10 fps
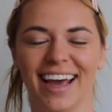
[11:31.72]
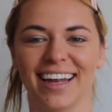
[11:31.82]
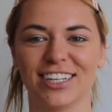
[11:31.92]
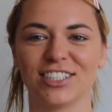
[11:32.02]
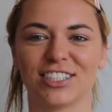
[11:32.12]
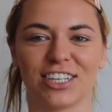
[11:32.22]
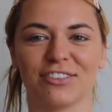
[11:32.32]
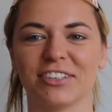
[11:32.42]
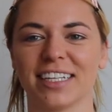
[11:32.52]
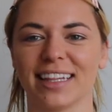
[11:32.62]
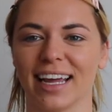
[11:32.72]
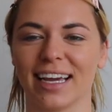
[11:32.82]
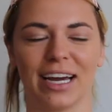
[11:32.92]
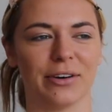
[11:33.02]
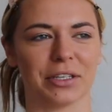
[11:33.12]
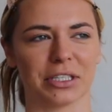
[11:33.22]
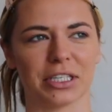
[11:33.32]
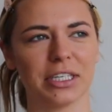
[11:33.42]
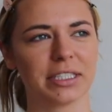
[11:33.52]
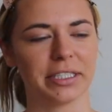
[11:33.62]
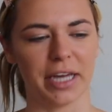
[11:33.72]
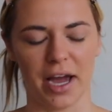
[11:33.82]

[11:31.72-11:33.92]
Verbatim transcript: And I just didn't really like how it looked.